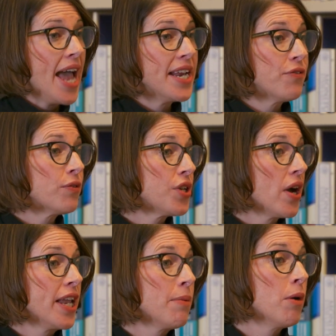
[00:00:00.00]
And if we're
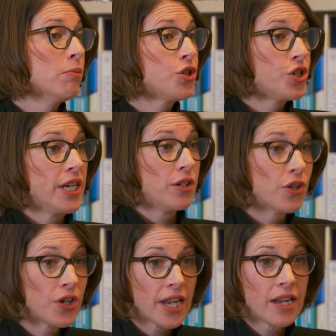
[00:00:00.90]
talking about machine
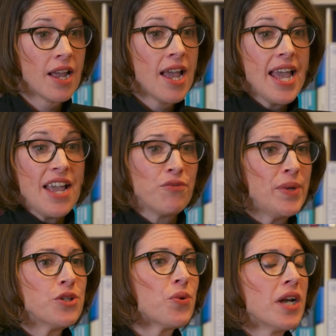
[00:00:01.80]
learning, if
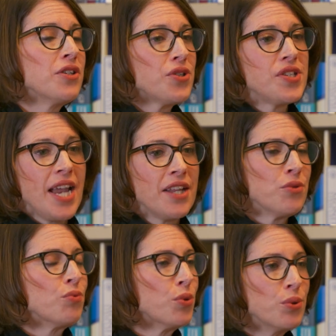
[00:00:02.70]
we don't understand
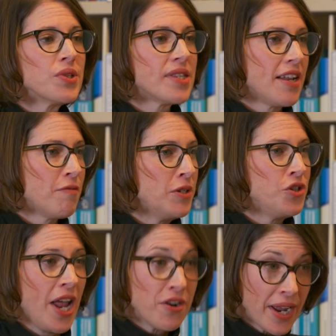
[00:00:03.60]
the rules that have been
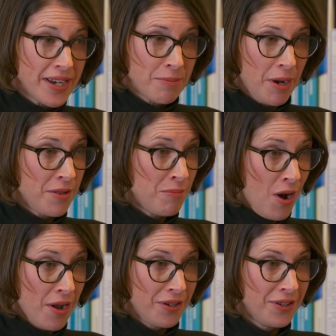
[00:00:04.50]
generated by the
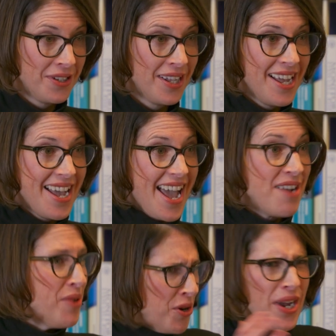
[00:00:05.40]
model,
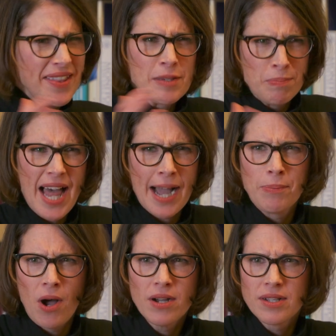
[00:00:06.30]
and we create this black
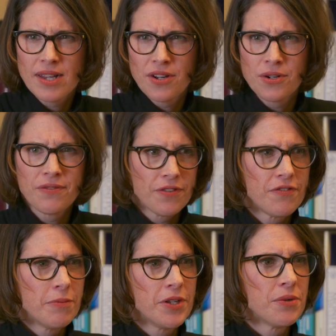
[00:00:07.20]
box, I don't know if you're
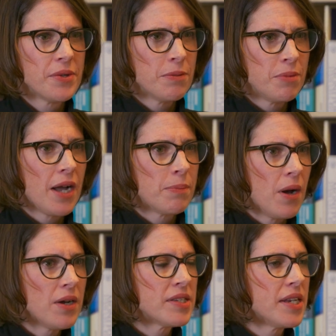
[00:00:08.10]
familiar with the black
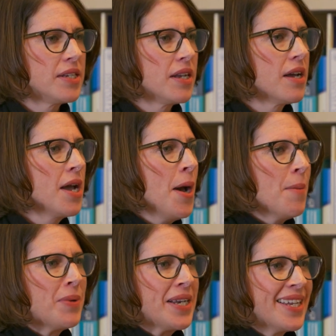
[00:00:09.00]
box idea,
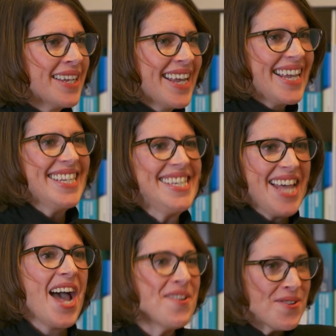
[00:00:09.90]
but is
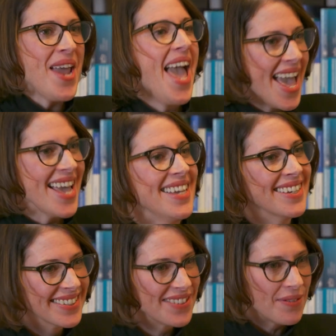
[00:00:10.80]
that
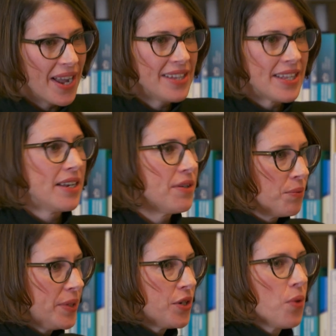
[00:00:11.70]
okay, right? That
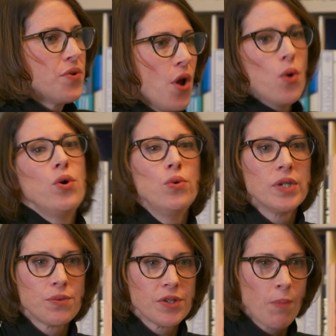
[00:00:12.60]
we don't know who
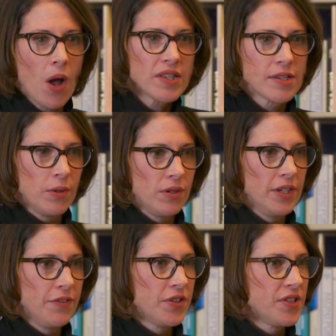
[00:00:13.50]
is responsible
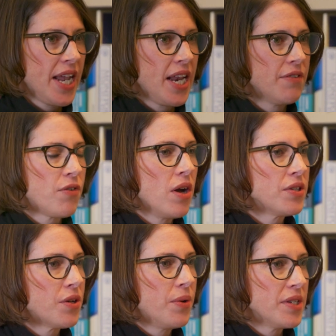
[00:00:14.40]
if there's negative
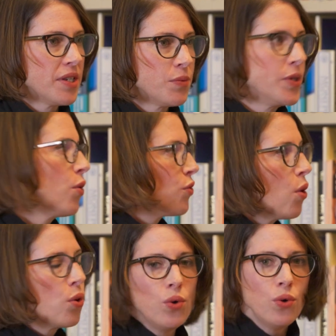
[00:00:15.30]
consequences. We don't
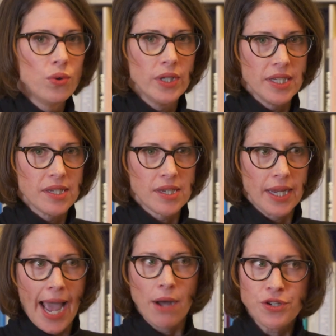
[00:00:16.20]
know who is
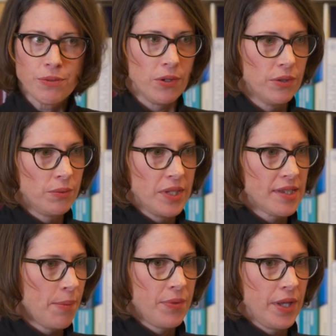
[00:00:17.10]
accountable when
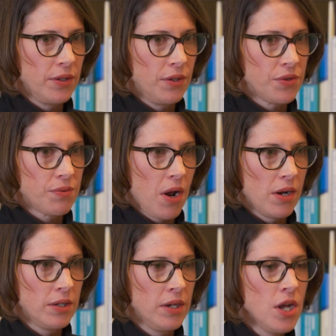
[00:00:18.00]
something goes
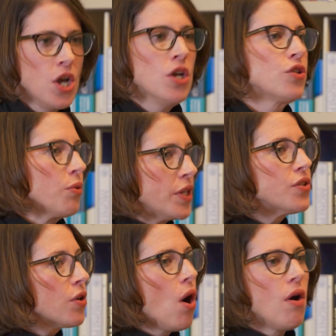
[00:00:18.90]
wrong. So
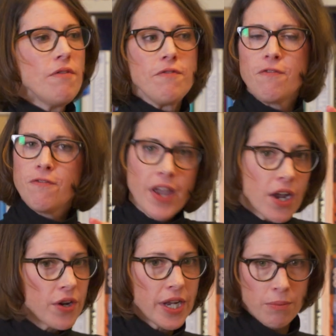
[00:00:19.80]
these are all
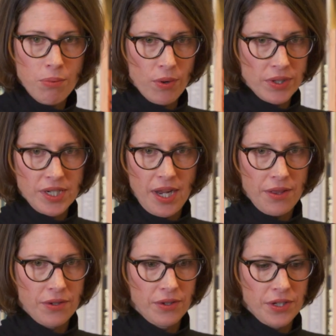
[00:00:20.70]
very important
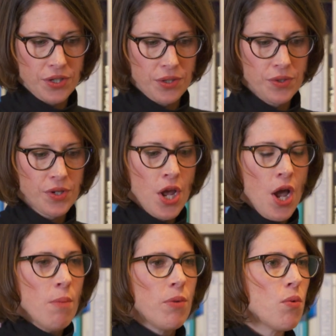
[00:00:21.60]
ethical issues.
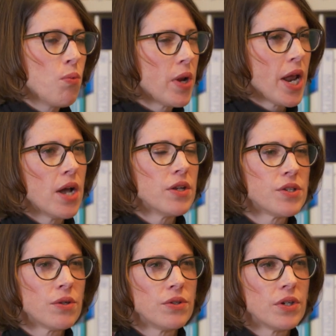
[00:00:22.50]
But what I
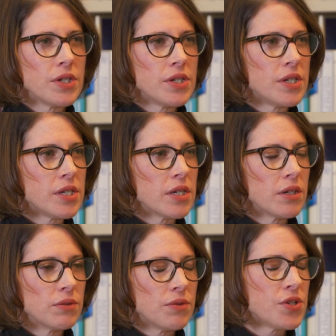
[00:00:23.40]
also learned
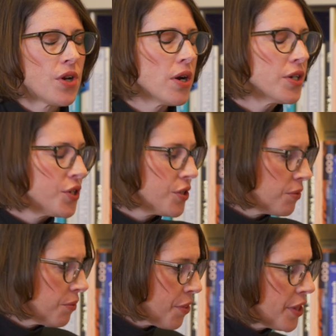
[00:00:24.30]
or started
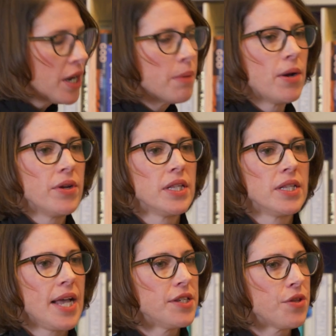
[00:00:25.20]
to think about in the
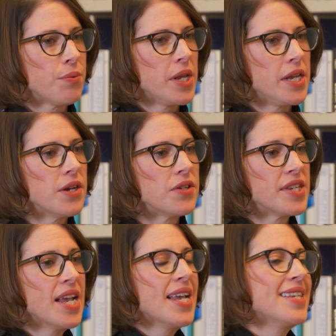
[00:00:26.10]
last three
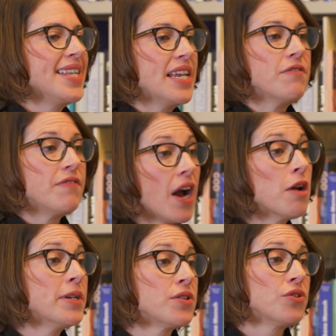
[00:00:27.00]
years is the
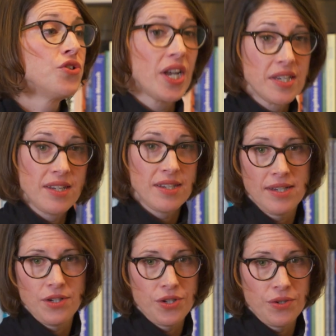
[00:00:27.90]
environmental justice
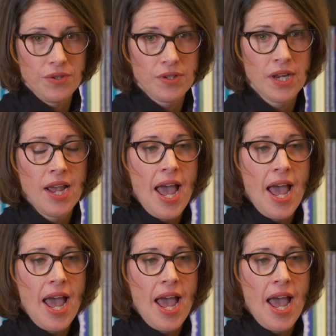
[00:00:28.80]
issues.